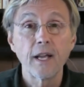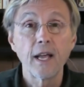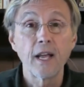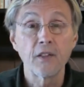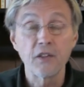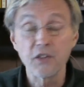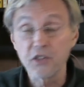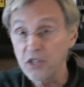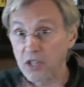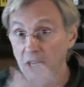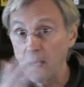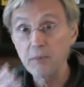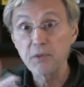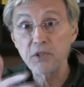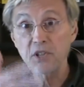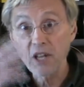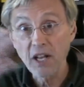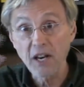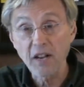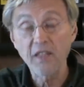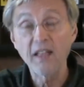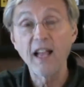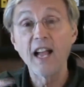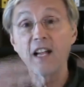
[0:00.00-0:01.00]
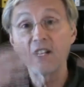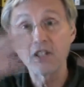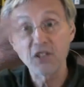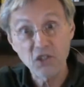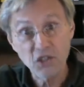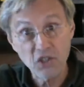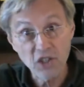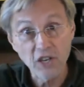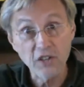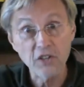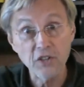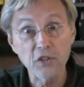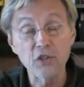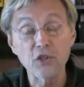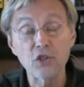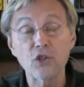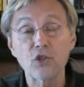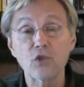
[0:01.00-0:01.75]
and the subset of that Southern